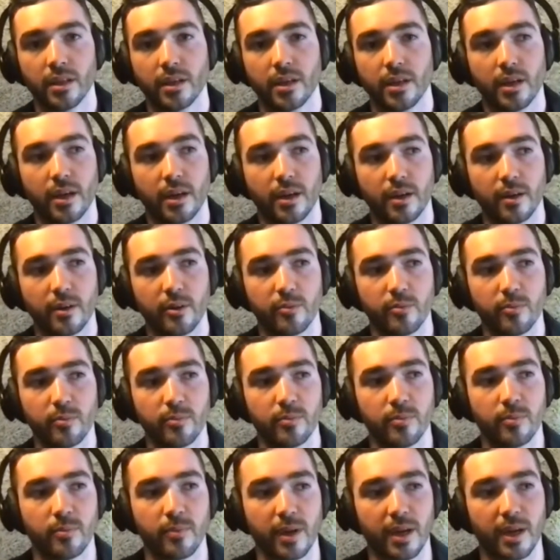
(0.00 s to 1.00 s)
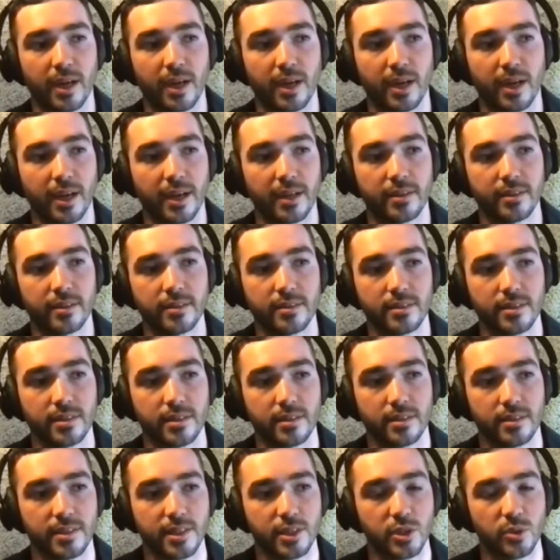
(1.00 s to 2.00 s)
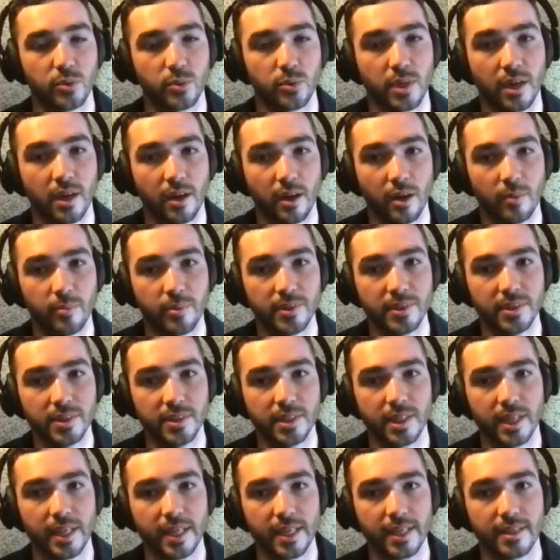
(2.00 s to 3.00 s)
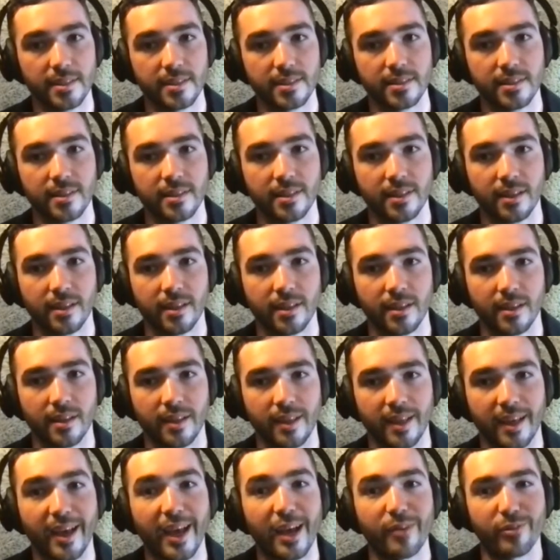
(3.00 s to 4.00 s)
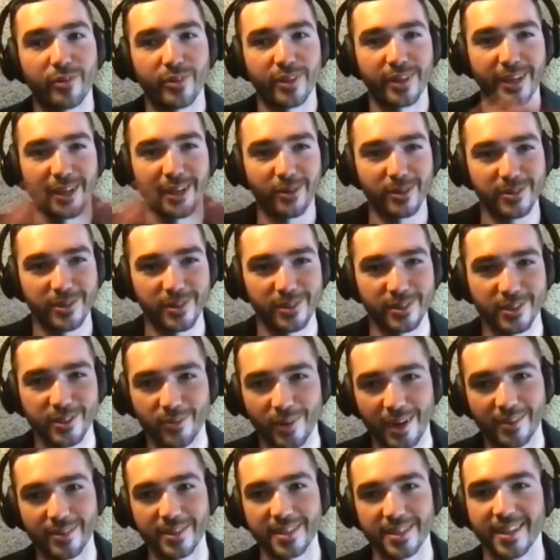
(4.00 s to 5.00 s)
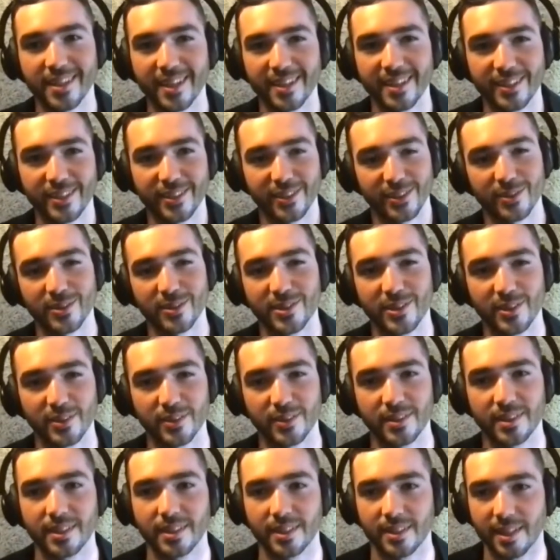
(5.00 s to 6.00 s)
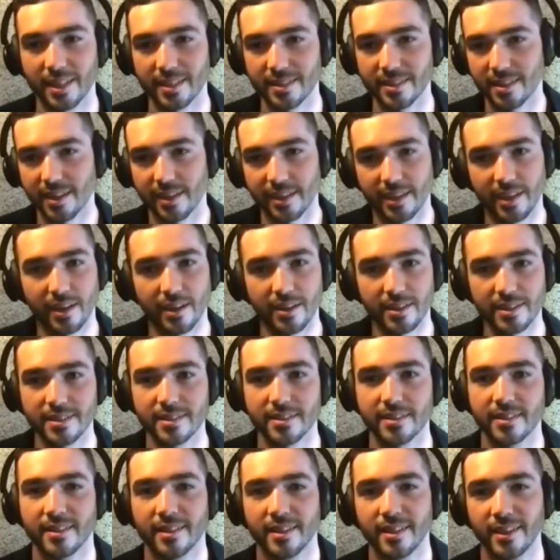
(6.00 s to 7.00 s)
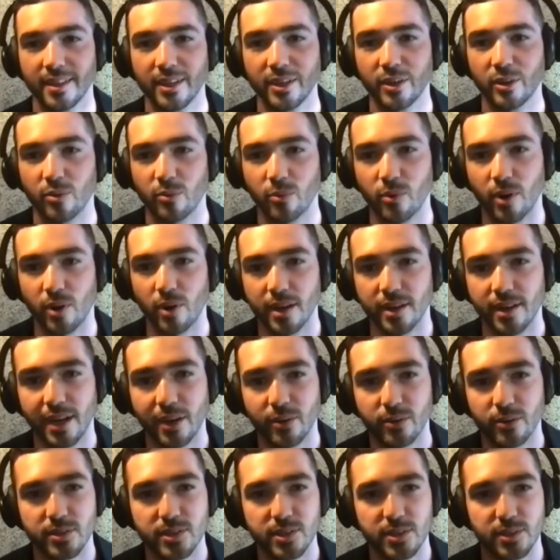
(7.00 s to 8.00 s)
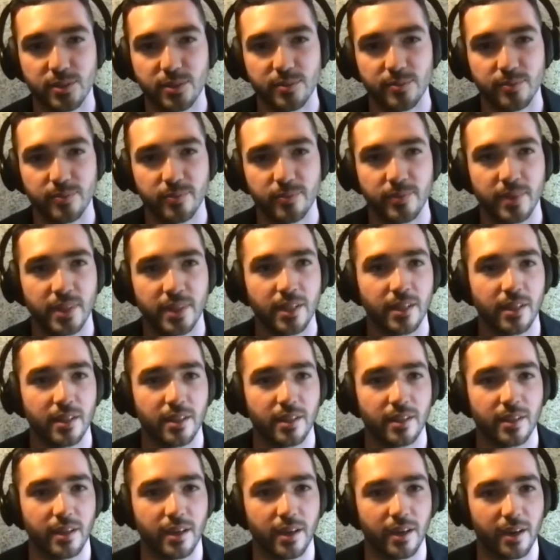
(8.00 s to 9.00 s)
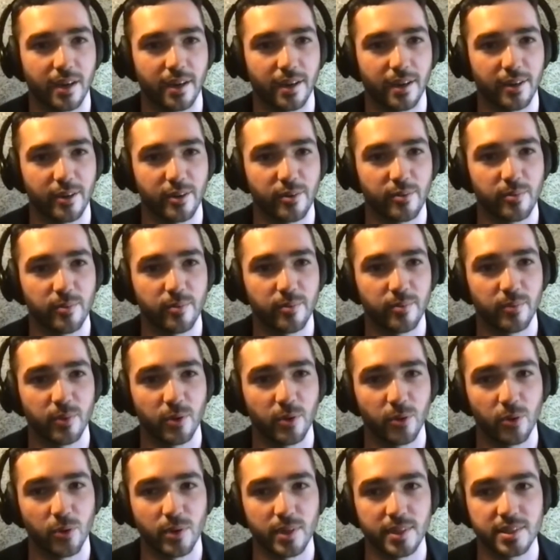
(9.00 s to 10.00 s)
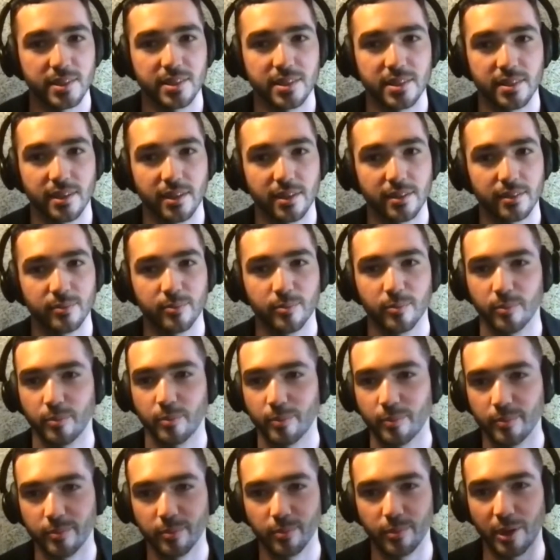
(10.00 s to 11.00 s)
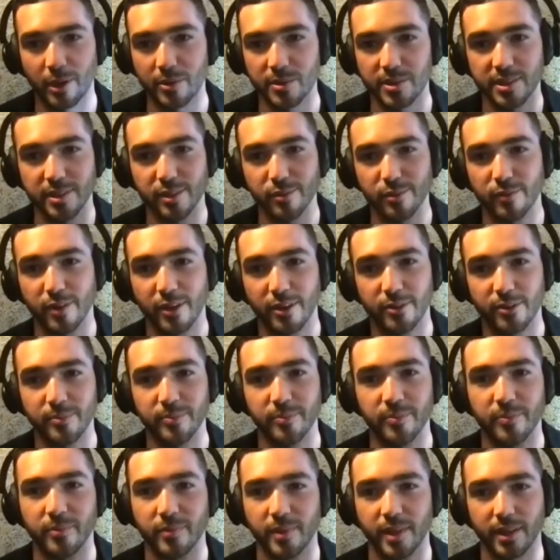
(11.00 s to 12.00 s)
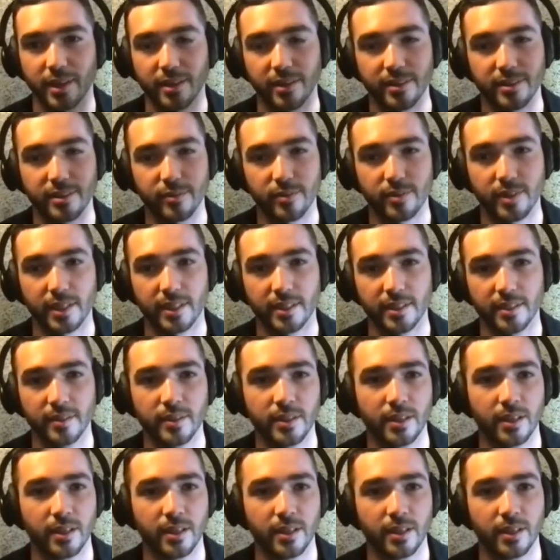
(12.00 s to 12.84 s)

And digital carbon is everything else that surrounds that, so that's like us right now on Zoom, or it's, browsing your phone, that kind of thing.